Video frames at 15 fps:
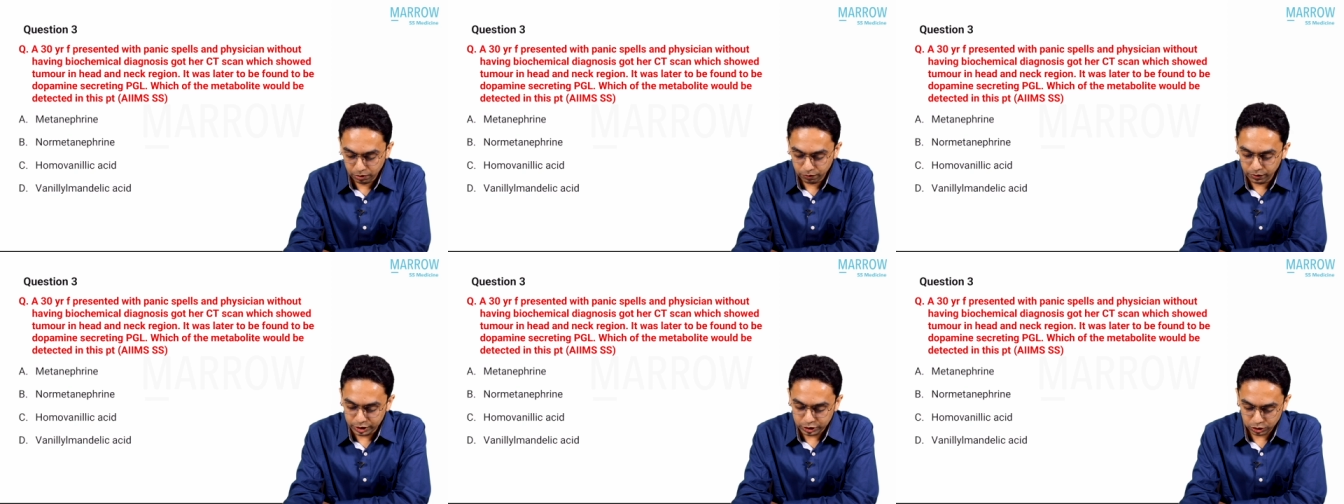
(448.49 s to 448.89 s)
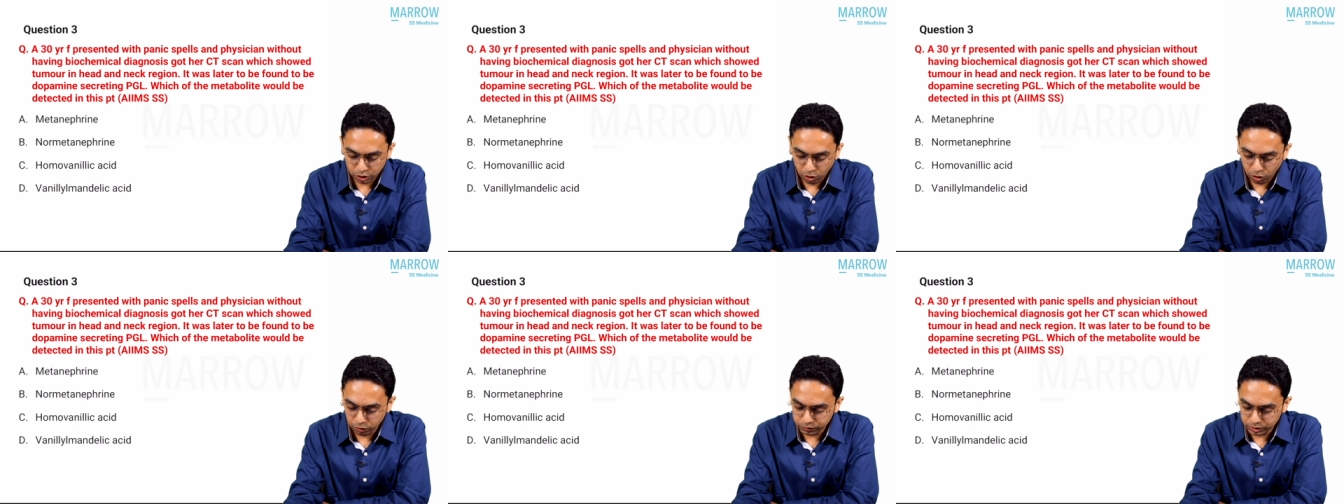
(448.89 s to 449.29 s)
which
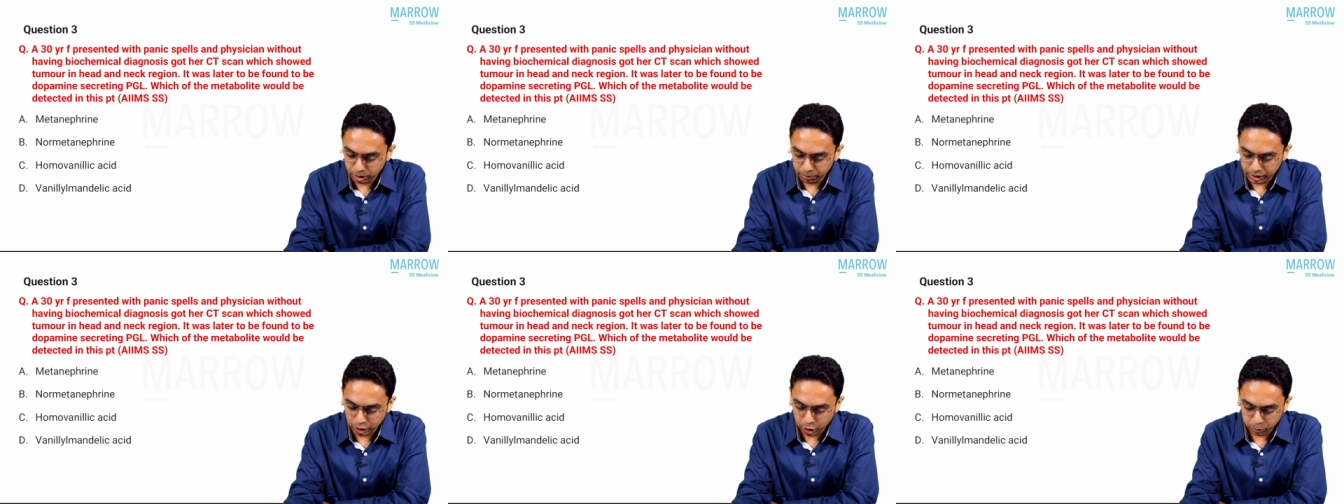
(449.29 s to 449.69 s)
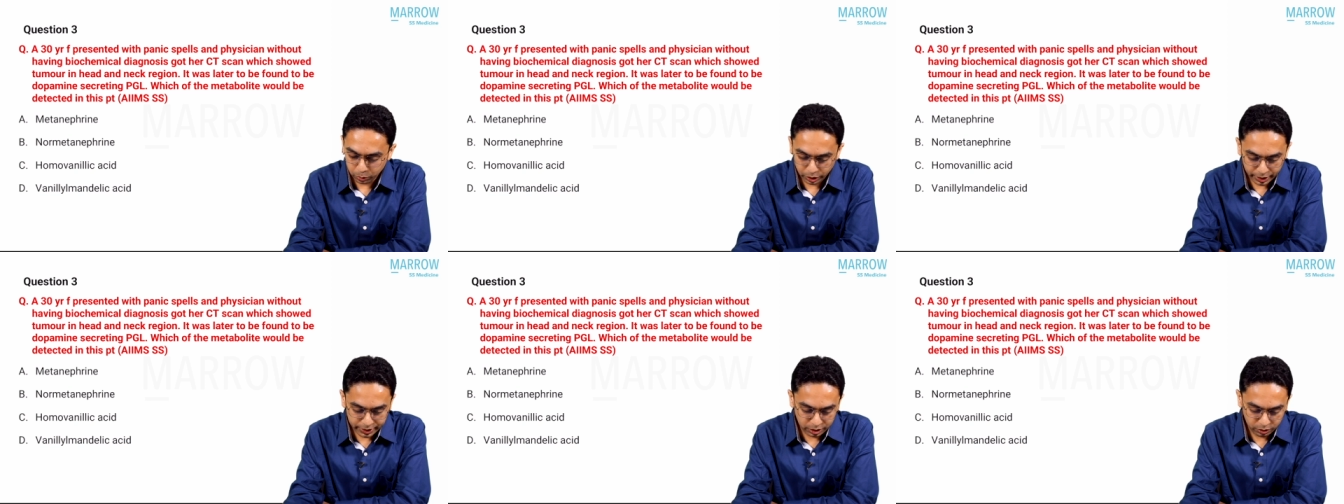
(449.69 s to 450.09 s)
of the
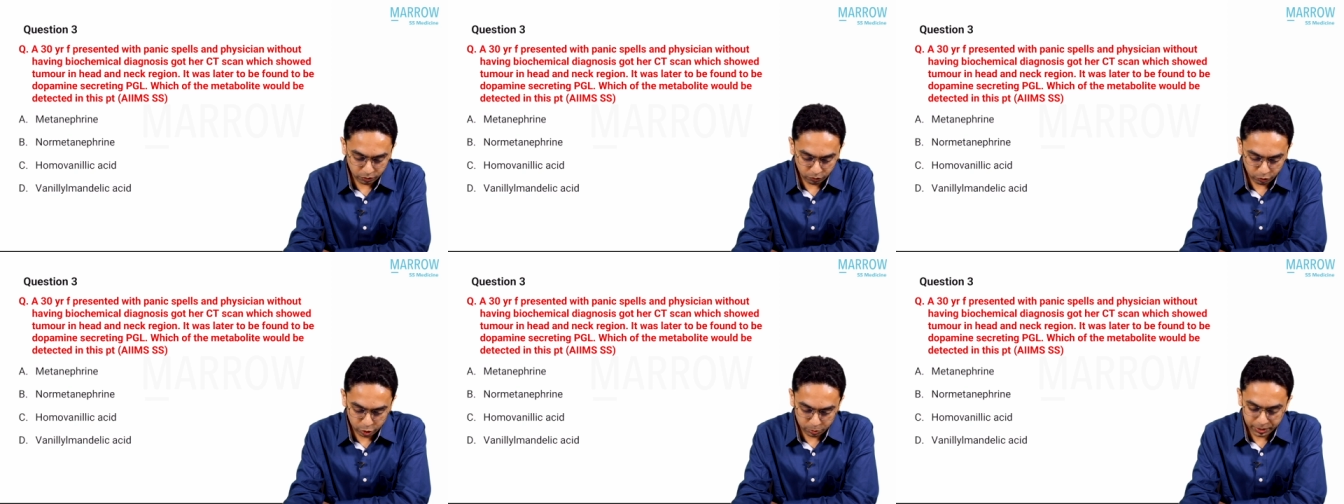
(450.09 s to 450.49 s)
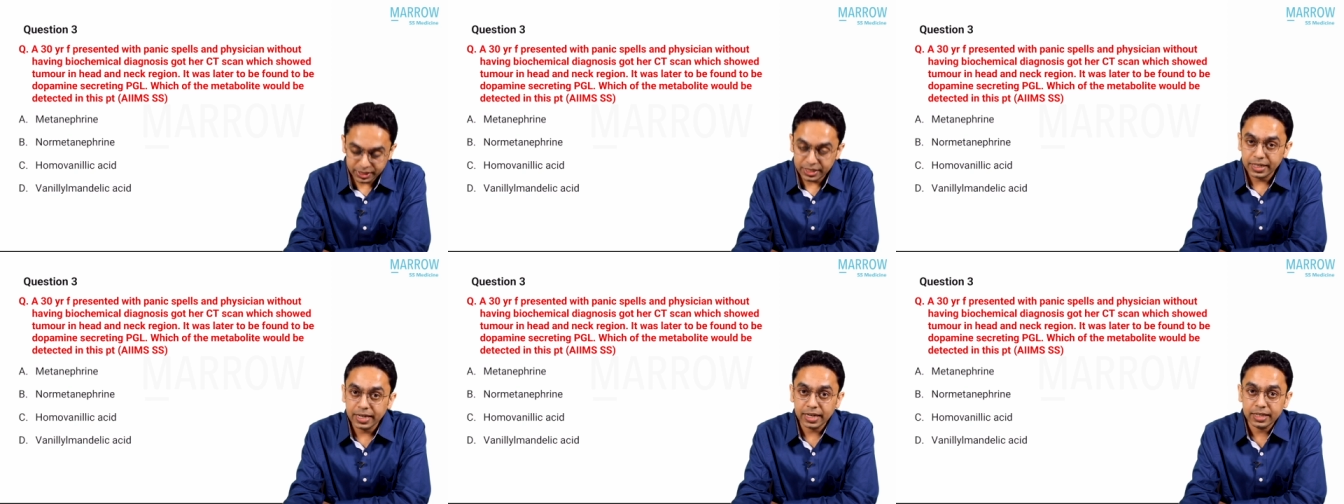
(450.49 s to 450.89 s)
metabolite would be
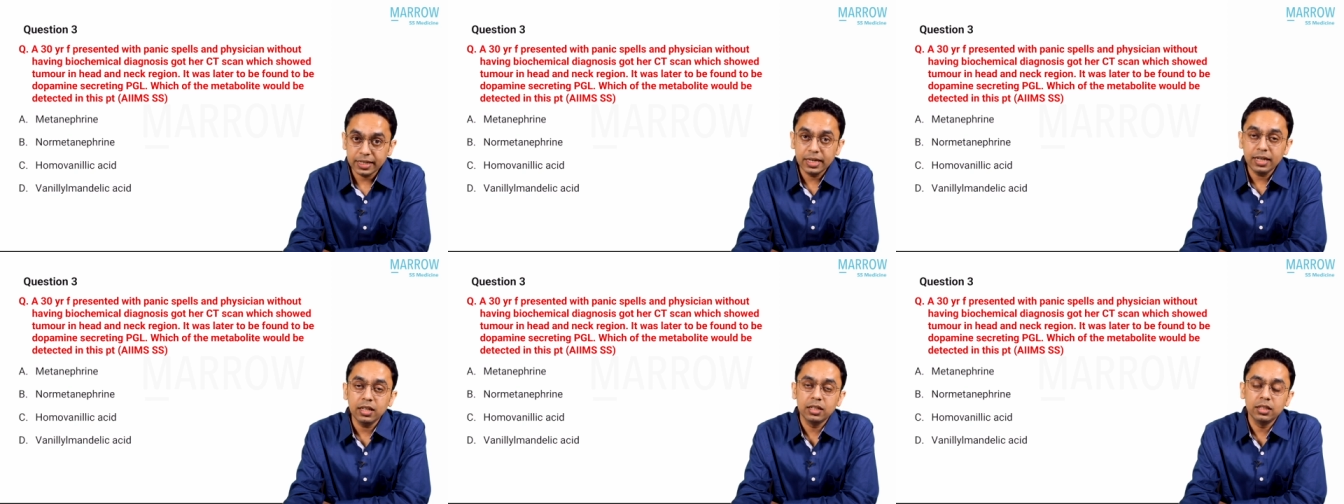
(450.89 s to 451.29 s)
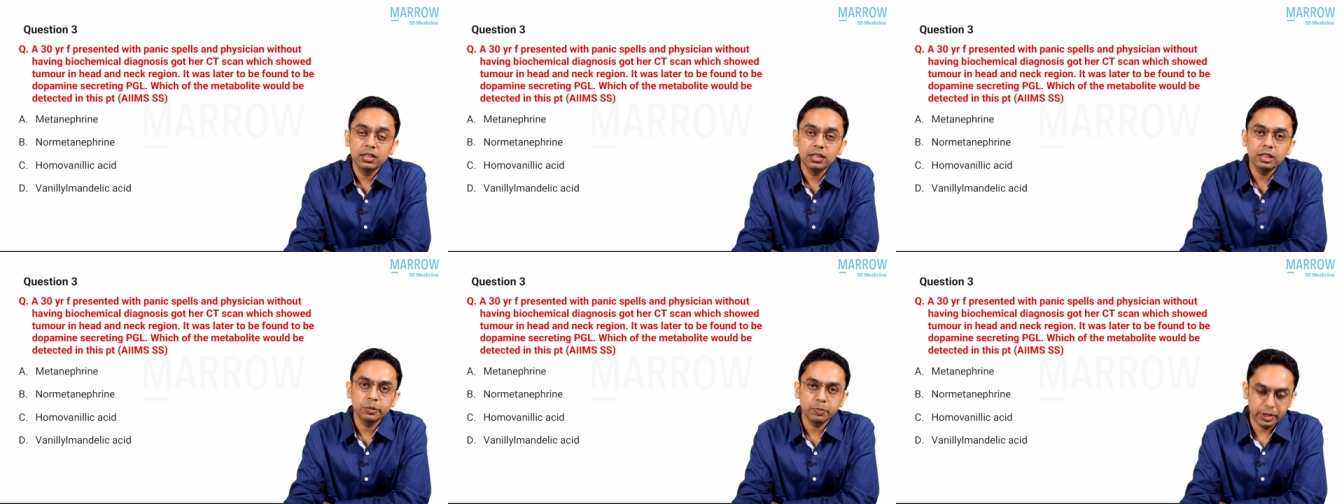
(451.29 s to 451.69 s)
detected
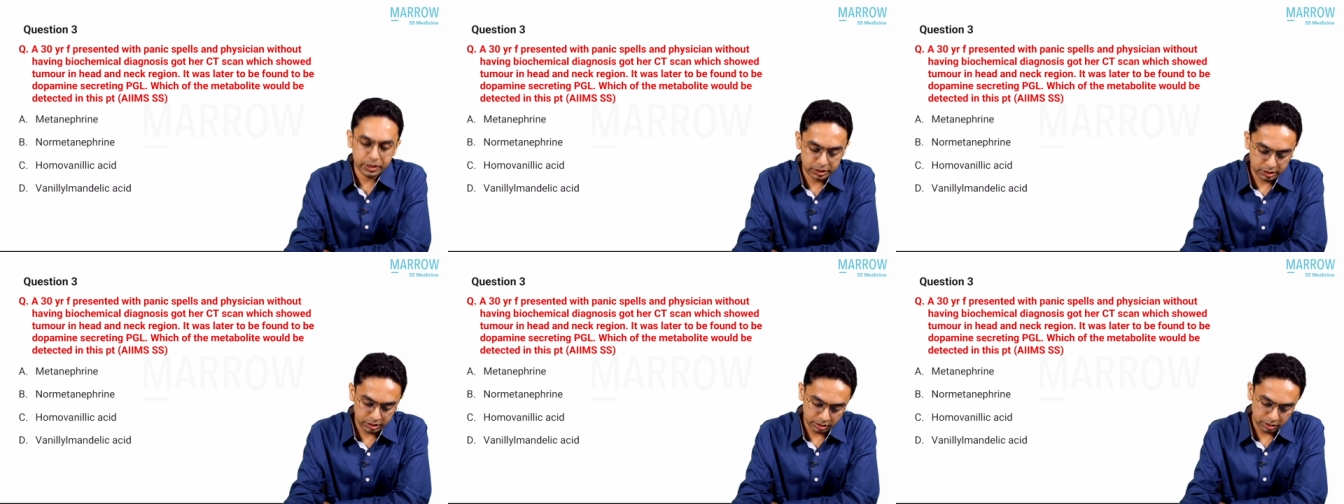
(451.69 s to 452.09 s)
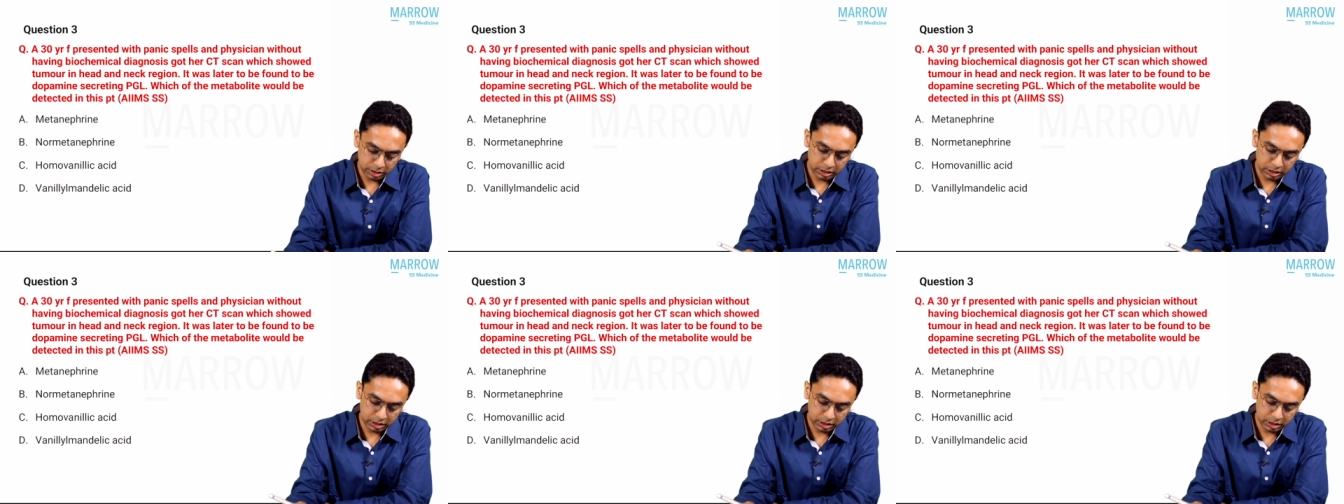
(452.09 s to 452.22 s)
in this patient.